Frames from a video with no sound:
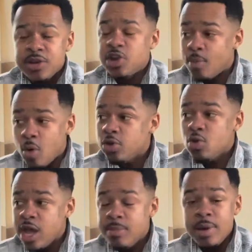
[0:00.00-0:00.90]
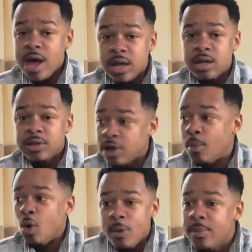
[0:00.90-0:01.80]
The more you get better, the
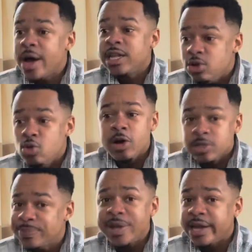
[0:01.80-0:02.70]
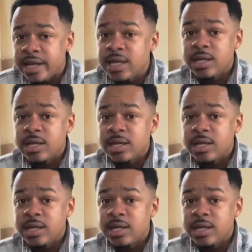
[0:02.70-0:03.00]
more money you gonna spend.